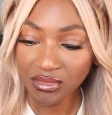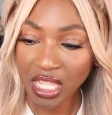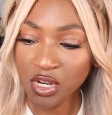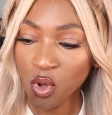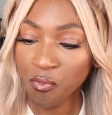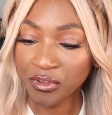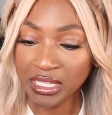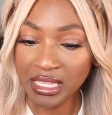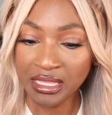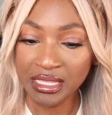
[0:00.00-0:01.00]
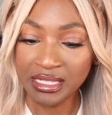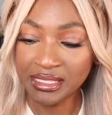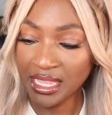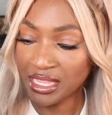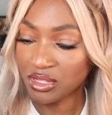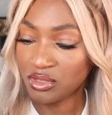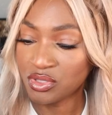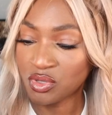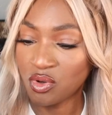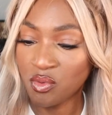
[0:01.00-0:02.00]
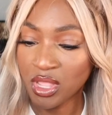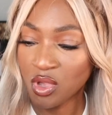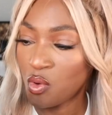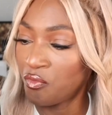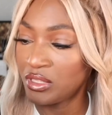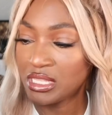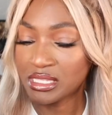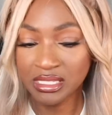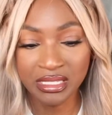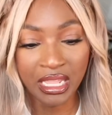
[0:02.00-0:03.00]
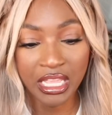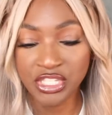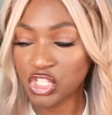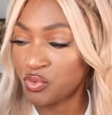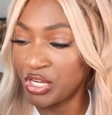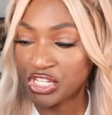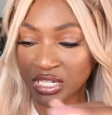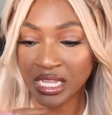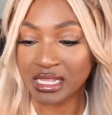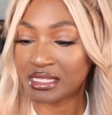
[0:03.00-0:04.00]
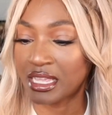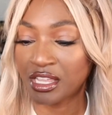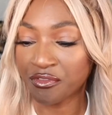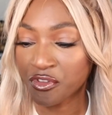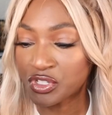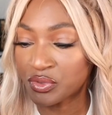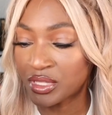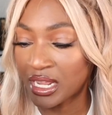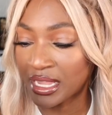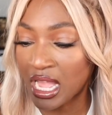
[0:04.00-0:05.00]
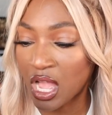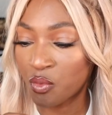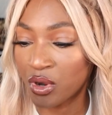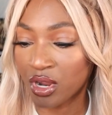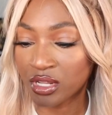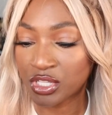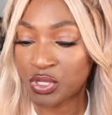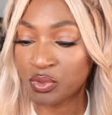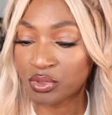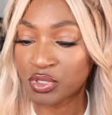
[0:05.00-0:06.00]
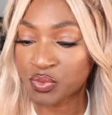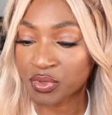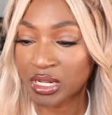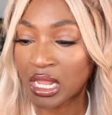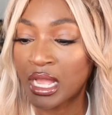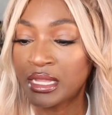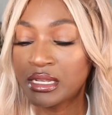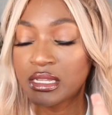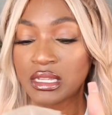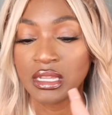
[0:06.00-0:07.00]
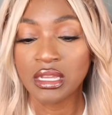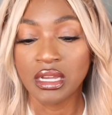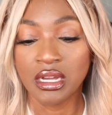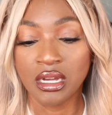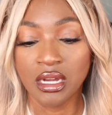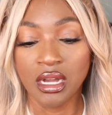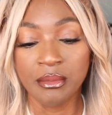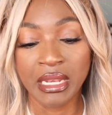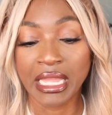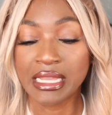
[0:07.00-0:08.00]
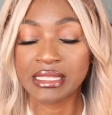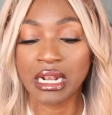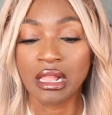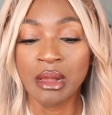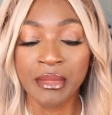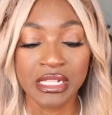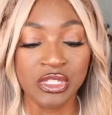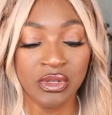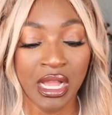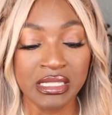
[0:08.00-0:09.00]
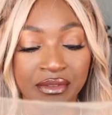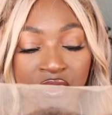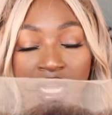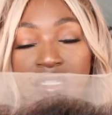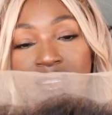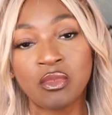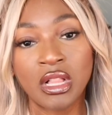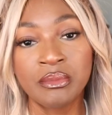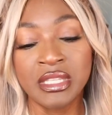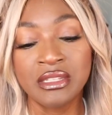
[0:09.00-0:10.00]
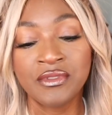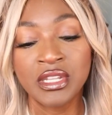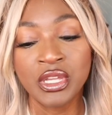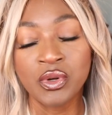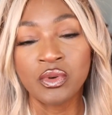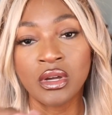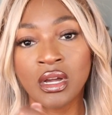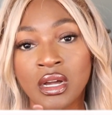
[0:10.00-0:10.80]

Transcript: and hopefully these tangles go away. Hopefully this isn't like a situation like the second frontal that I got where the cuticles weren't aligned. And like I said, I'll come back to you guys, give you guys a small update video.